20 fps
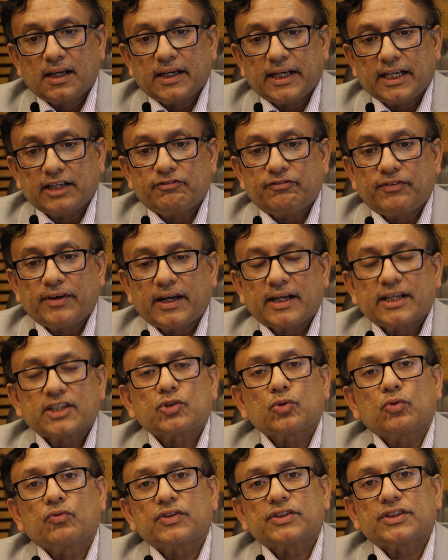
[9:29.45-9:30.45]
in various
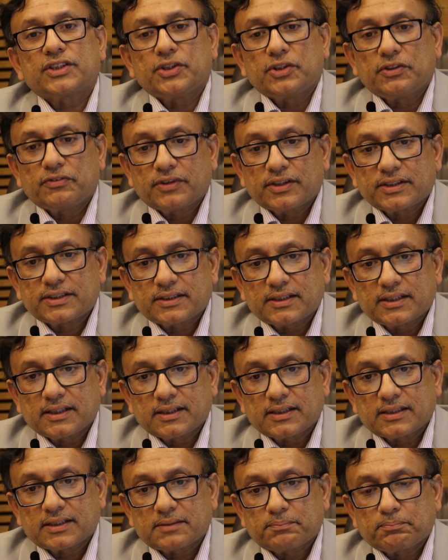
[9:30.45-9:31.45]
overseas
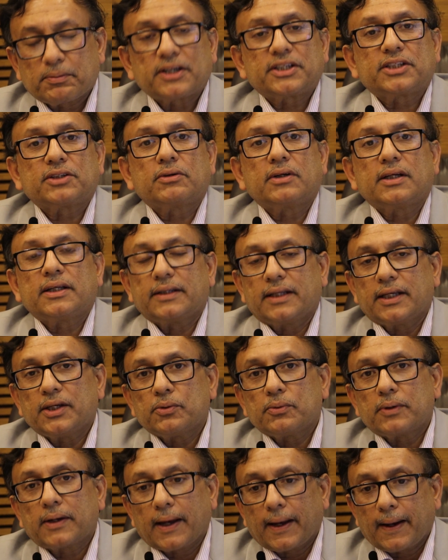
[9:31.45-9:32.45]
universities, particularly in the
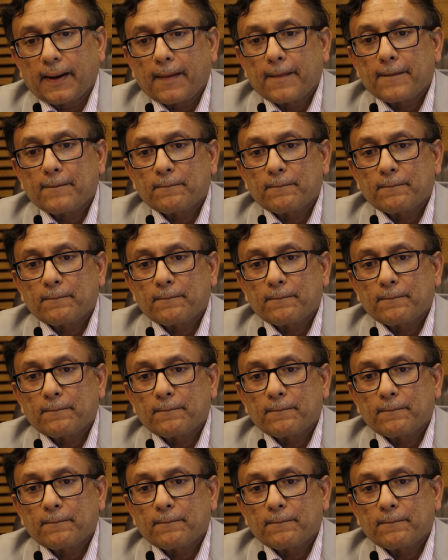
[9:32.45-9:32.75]
UK.